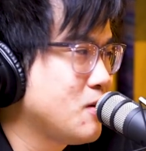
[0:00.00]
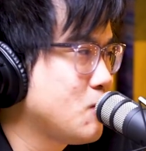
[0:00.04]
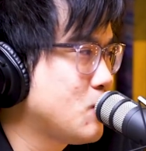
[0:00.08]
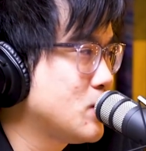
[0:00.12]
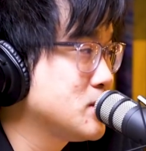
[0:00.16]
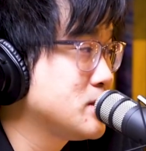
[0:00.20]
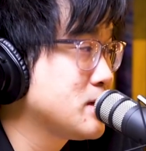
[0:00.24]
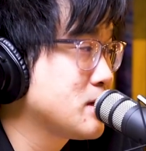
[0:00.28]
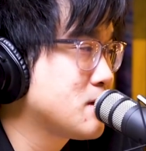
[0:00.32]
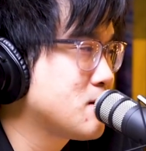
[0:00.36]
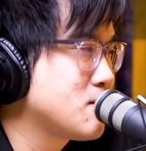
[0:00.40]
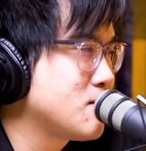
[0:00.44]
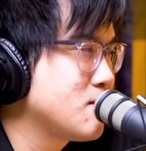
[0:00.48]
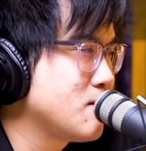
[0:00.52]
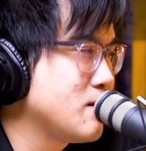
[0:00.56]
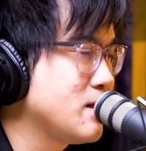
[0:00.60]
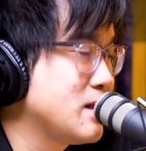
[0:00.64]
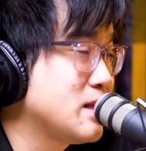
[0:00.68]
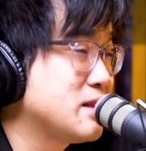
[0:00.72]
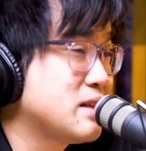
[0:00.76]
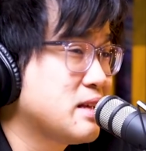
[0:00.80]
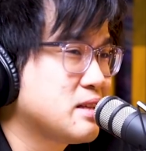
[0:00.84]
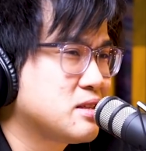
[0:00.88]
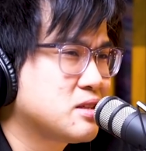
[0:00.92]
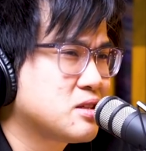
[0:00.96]
they're the ones
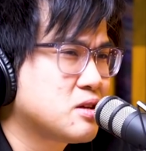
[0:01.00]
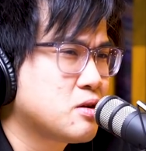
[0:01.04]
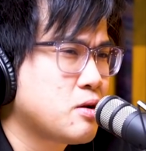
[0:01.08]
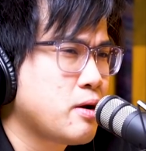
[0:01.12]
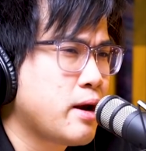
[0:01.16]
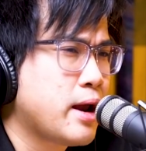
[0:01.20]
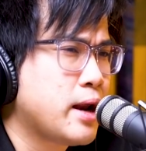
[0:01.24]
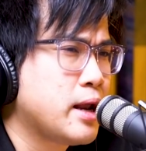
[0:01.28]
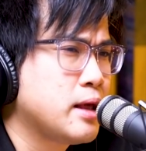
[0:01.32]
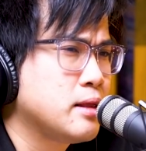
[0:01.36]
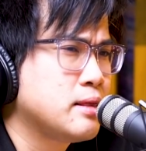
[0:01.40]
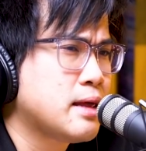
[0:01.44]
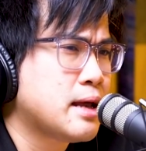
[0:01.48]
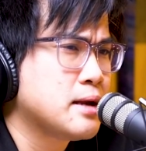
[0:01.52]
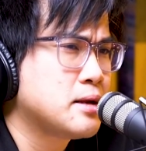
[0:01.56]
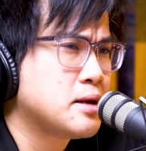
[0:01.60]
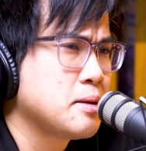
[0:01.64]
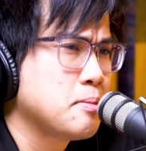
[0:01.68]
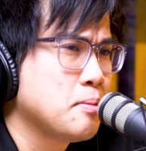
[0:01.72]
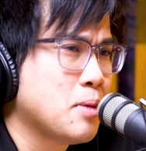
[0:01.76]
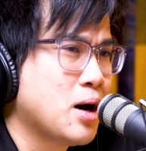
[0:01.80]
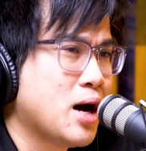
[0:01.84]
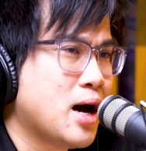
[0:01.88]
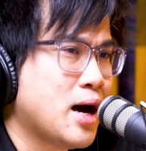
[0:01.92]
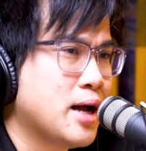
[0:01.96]
that's creating
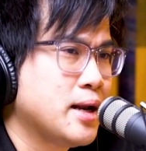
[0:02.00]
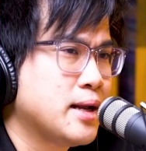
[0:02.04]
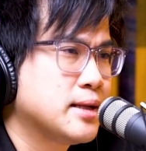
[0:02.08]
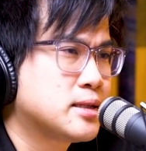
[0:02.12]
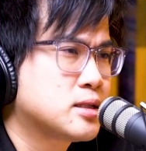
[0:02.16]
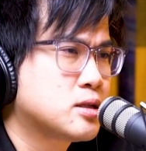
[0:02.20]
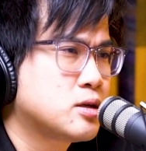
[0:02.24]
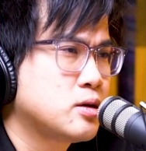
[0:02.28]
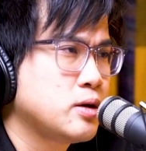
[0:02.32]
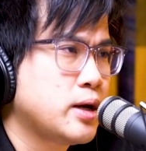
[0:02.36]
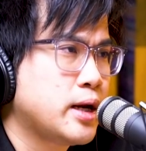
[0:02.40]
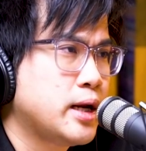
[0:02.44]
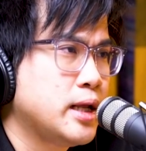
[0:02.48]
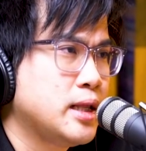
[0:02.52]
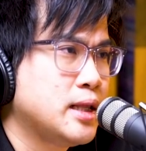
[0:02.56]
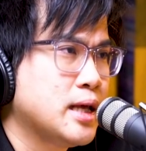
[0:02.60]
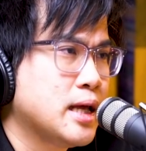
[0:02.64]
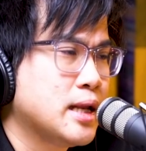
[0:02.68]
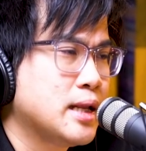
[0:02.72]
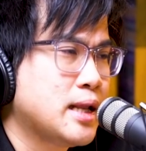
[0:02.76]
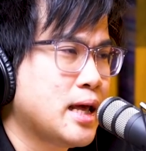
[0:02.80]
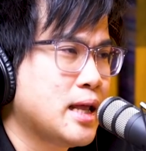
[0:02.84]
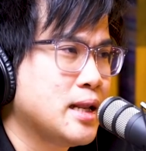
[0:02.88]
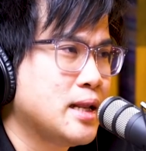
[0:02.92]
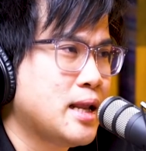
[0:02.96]
that demand, that's
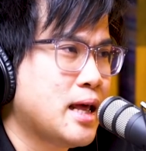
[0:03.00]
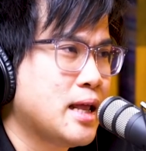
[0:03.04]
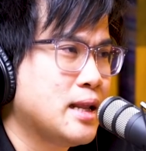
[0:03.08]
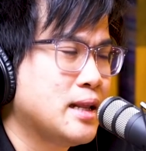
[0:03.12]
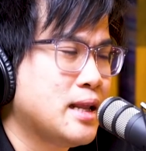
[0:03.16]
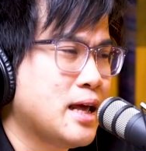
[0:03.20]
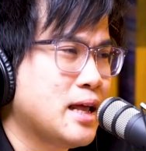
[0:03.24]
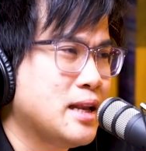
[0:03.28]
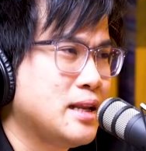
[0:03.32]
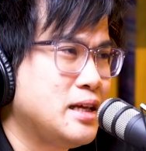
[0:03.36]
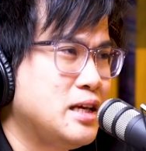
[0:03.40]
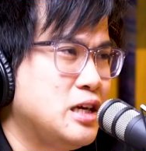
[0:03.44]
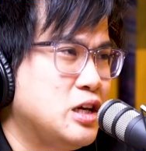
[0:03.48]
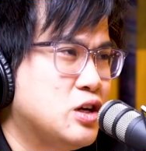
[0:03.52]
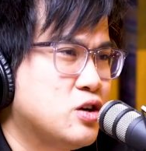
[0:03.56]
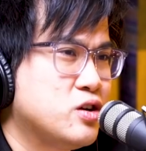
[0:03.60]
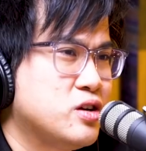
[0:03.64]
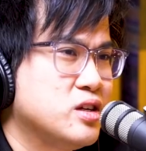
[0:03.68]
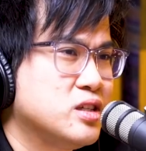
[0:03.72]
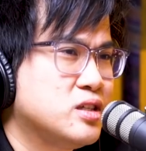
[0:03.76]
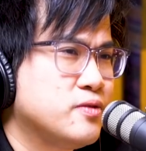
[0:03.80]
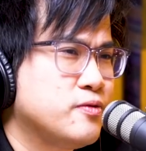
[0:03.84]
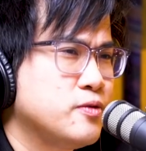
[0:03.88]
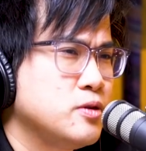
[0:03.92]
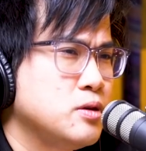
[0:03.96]
creating that
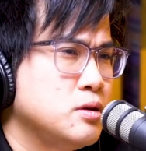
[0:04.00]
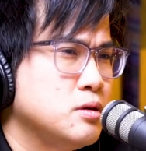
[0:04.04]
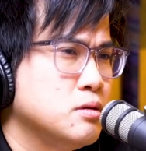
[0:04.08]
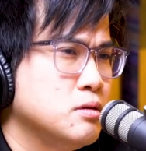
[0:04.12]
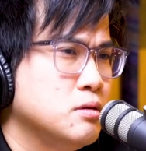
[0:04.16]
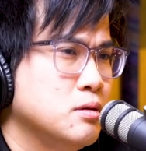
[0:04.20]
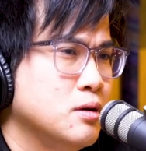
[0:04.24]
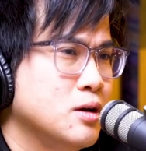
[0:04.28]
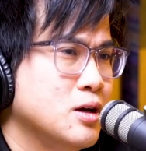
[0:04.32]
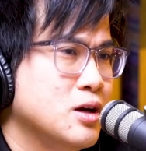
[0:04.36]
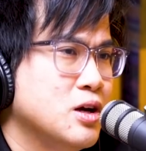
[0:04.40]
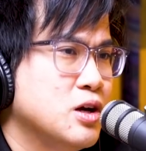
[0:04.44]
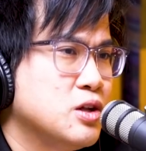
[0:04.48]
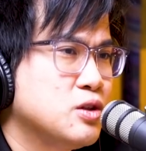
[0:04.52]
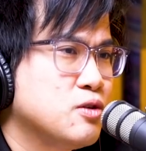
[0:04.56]
eagerness for you